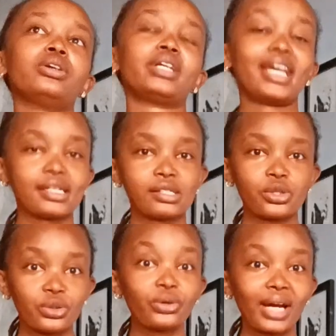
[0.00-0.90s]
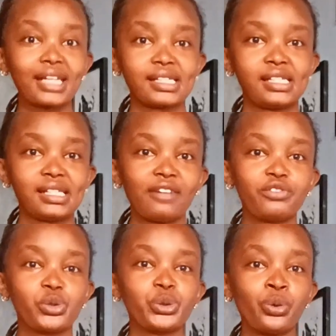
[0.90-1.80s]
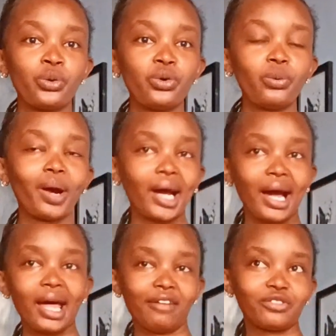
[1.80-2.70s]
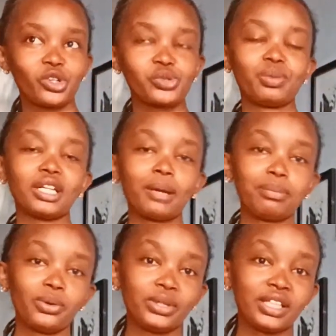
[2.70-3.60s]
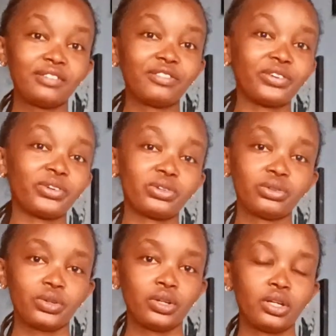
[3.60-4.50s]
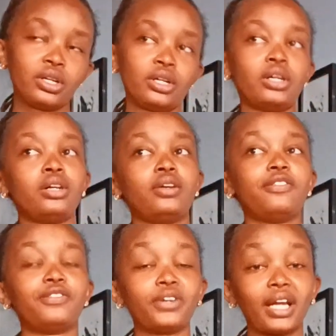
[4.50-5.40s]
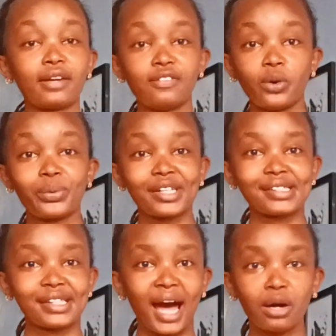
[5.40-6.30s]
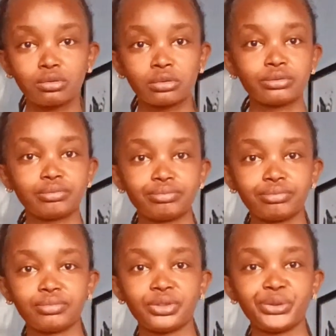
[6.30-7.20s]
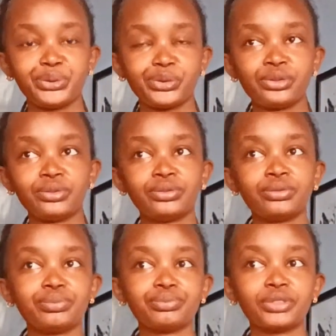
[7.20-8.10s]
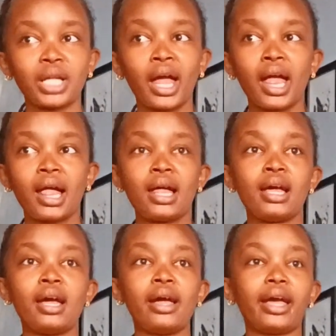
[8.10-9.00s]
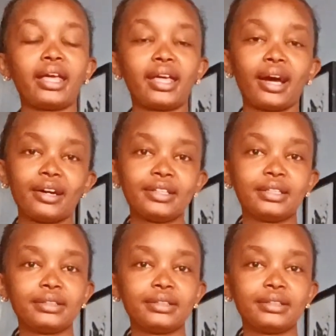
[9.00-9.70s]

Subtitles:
Yes, you guys deserve to know why I have not been uploading for like 4 weeks now. You know. Yeah.